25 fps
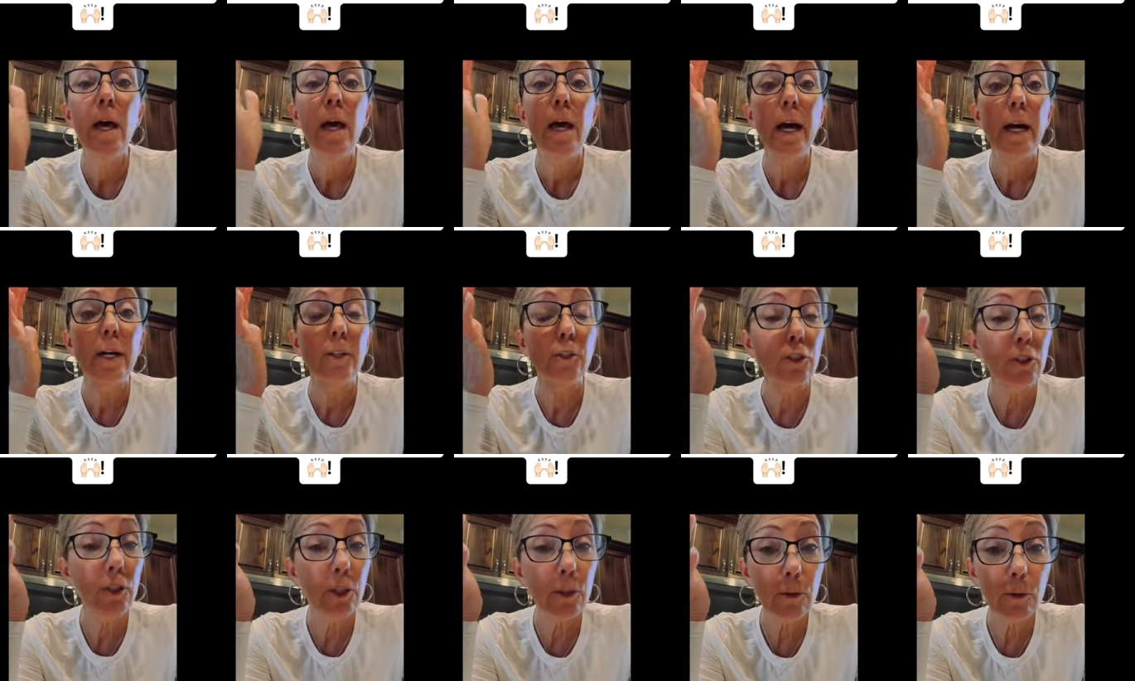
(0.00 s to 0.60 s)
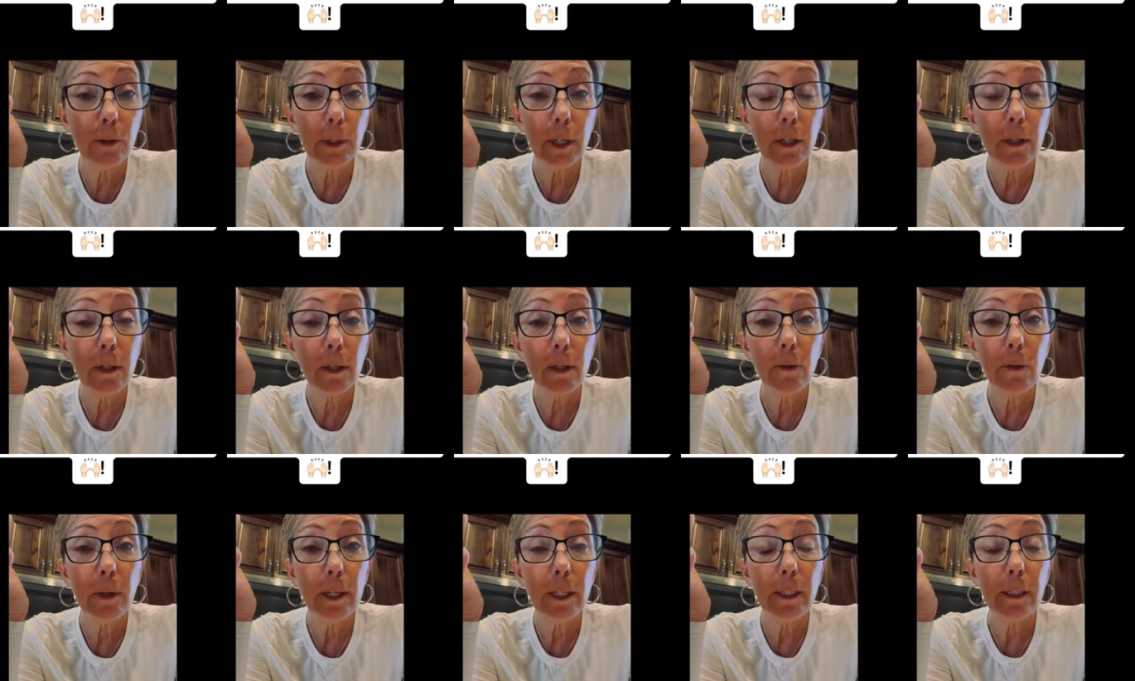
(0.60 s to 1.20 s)
our children are our
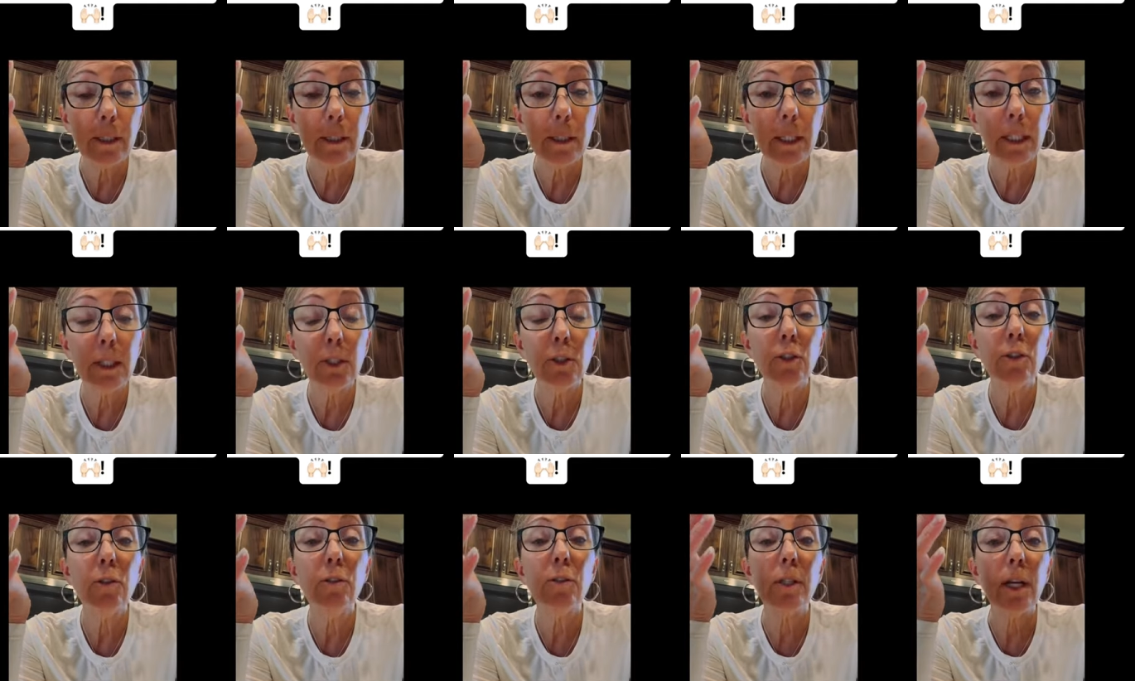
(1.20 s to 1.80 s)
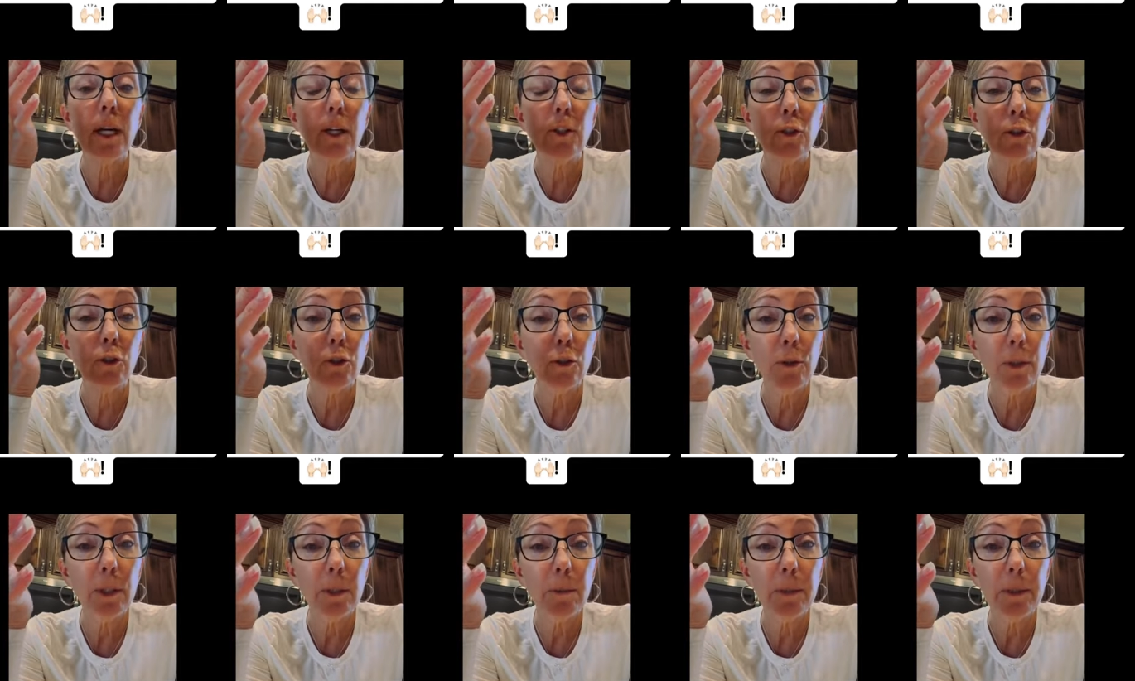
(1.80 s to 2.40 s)
greatest teachers. I
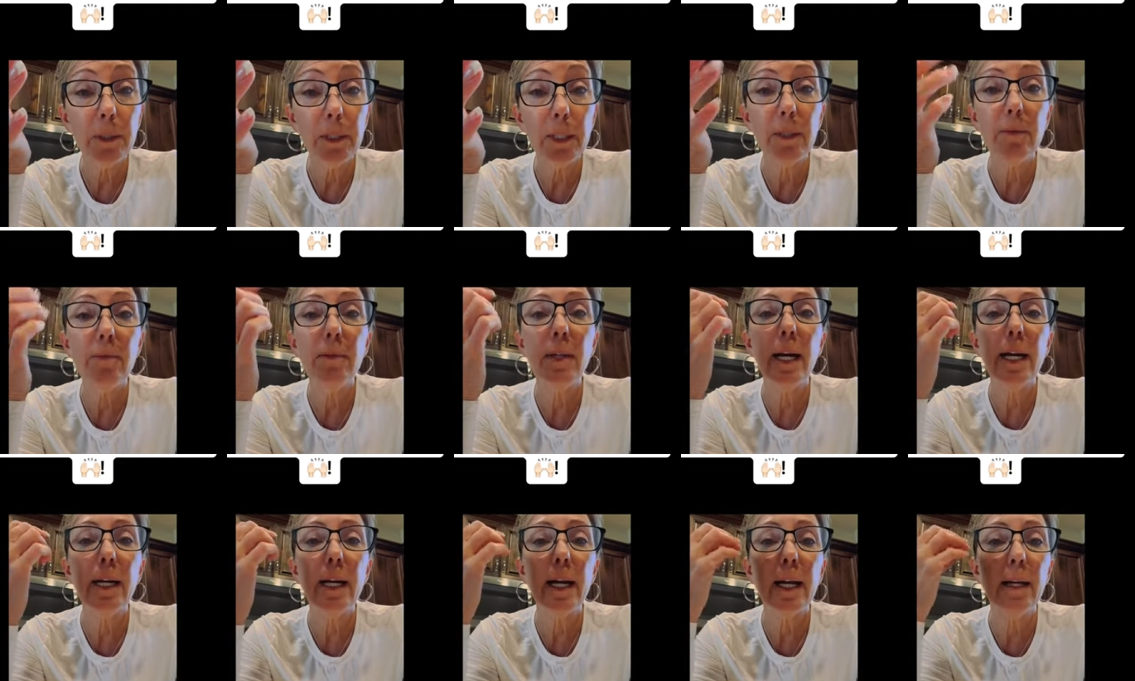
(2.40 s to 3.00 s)
truly believe that.